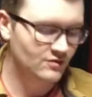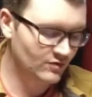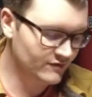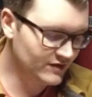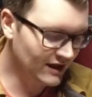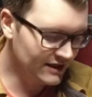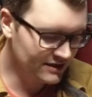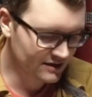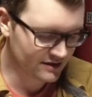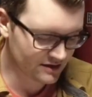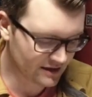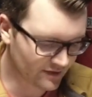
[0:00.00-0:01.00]
we've got
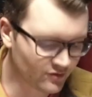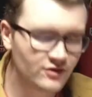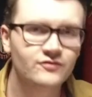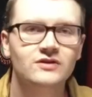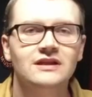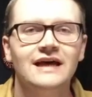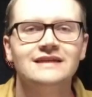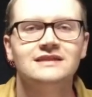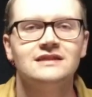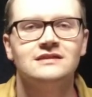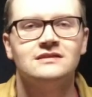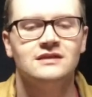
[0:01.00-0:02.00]
several different
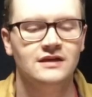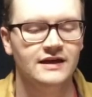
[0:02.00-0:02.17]
lessons